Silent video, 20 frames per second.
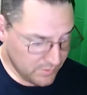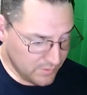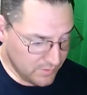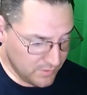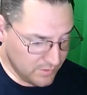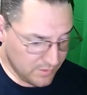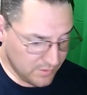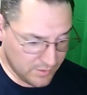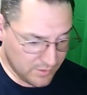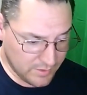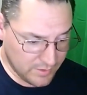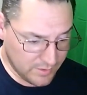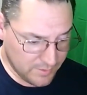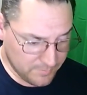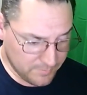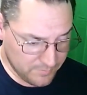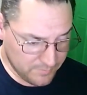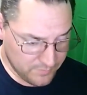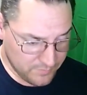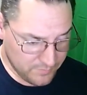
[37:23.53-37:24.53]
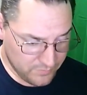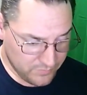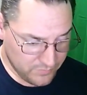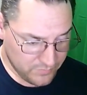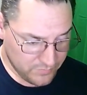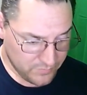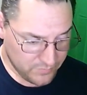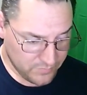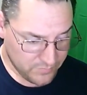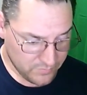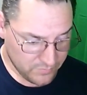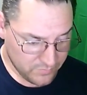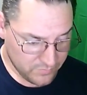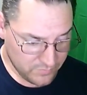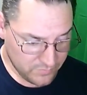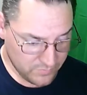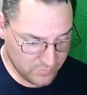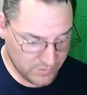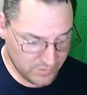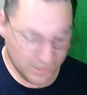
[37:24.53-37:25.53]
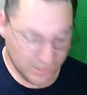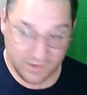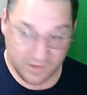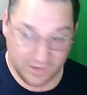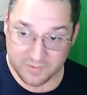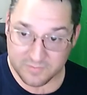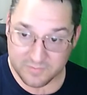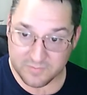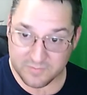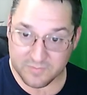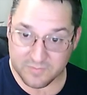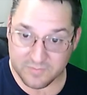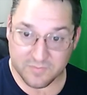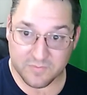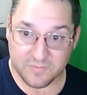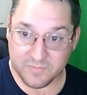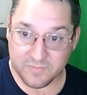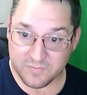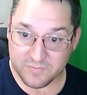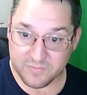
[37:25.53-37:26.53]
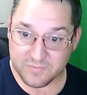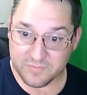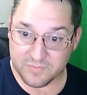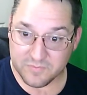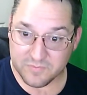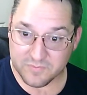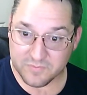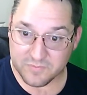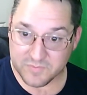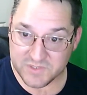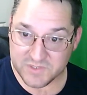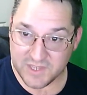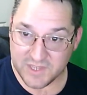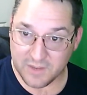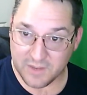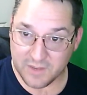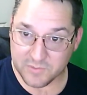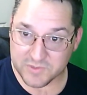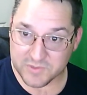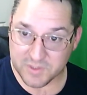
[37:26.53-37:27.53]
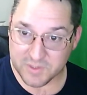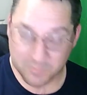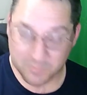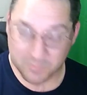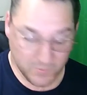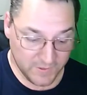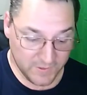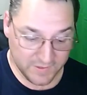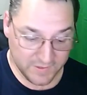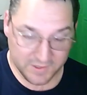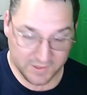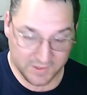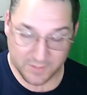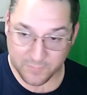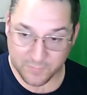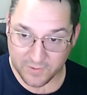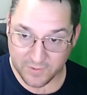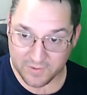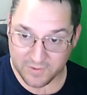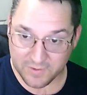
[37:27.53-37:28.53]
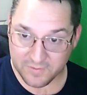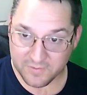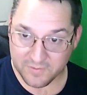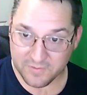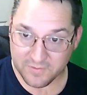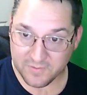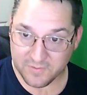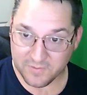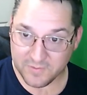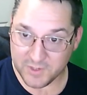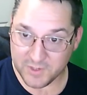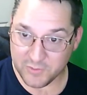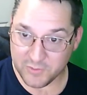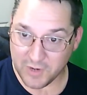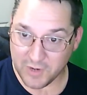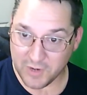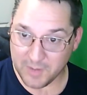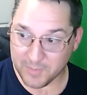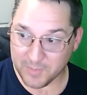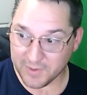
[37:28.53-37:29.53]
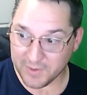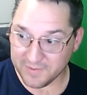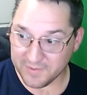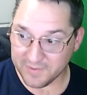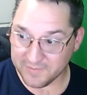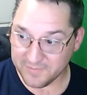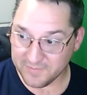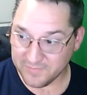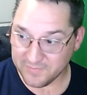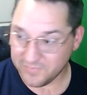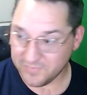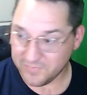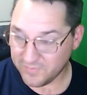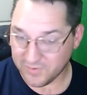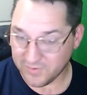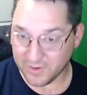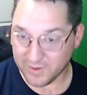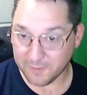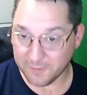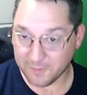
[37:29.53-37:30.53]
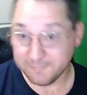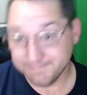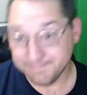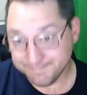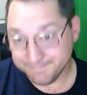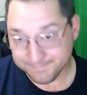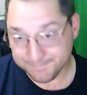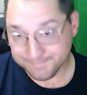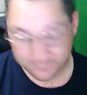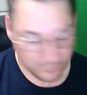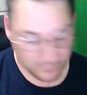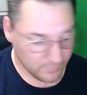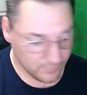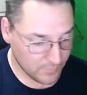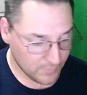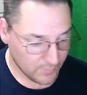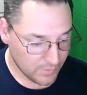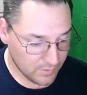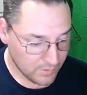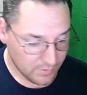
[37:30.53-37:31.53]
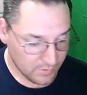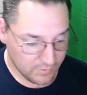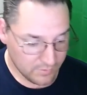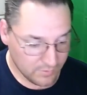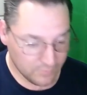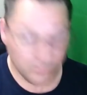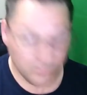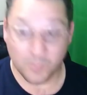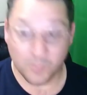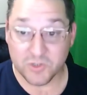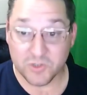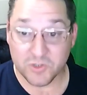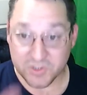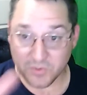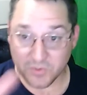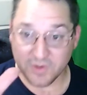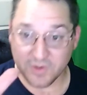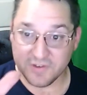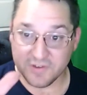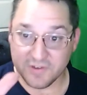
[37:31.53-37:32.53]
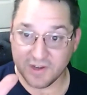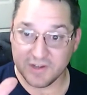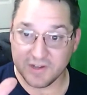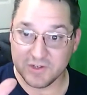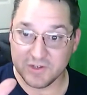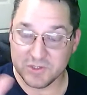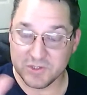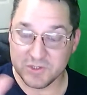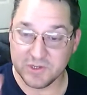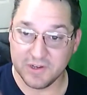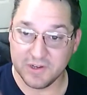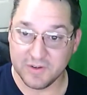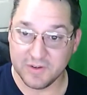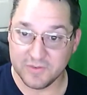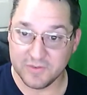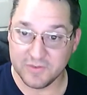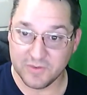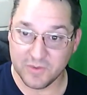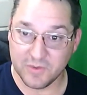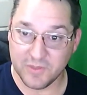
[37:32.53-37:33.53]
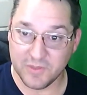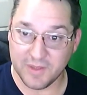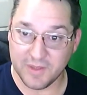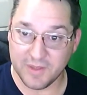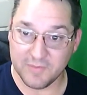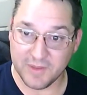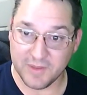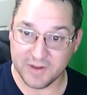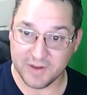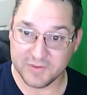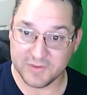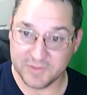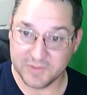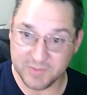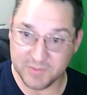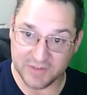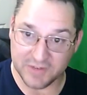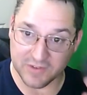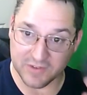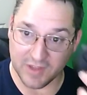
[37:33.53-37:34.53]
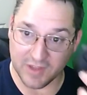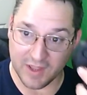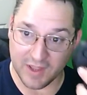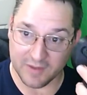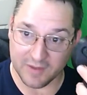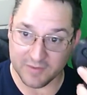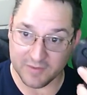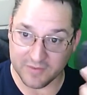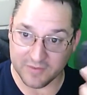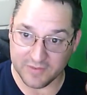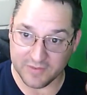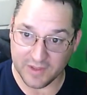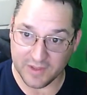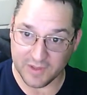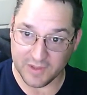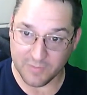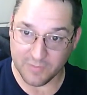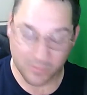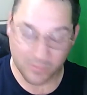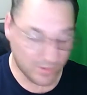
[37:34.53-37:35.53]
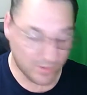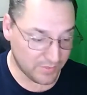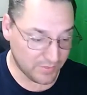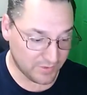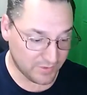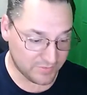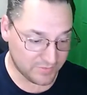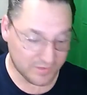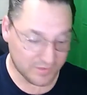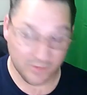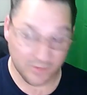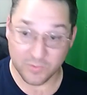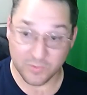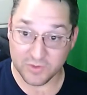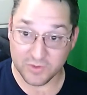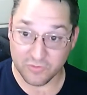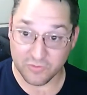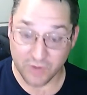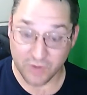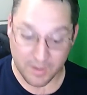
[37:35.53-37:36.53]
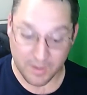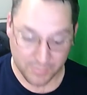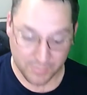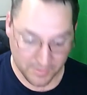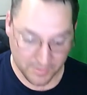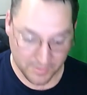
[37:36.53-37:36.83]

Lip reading: And it sounds completely different when you drop it. So, former sonar technician here, so that actually means a lot, because I love the way things sound when you drop them.